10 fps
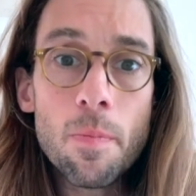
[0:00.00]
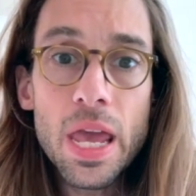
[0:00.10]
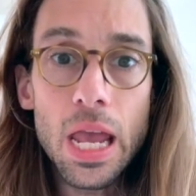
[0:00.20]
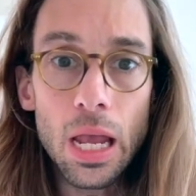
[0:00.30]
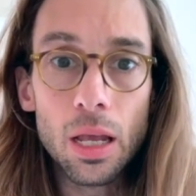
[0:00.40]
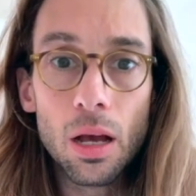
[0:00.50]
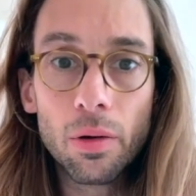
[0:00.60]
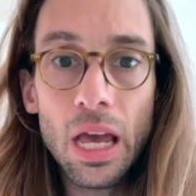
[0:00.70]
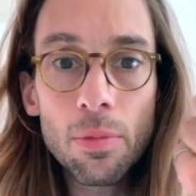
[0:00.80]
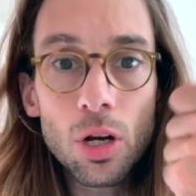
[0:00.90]
be?
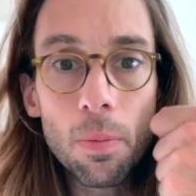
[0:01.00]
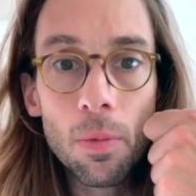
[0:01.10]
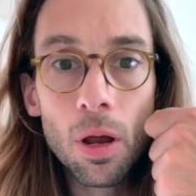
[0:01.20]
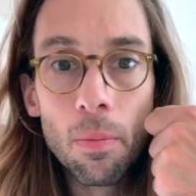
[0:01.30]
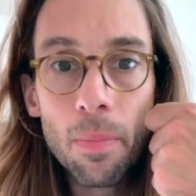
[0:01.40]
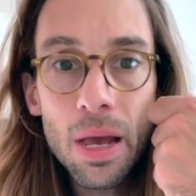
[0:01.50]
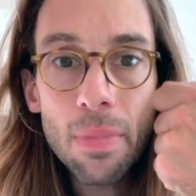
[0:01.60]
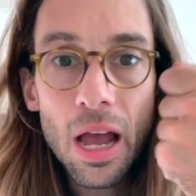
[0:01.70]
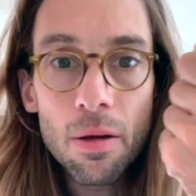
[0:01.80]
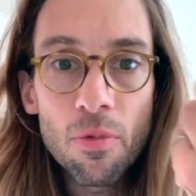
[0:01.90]
Okay, I'm going to make
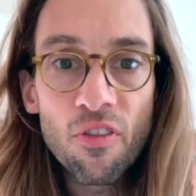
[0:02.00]
my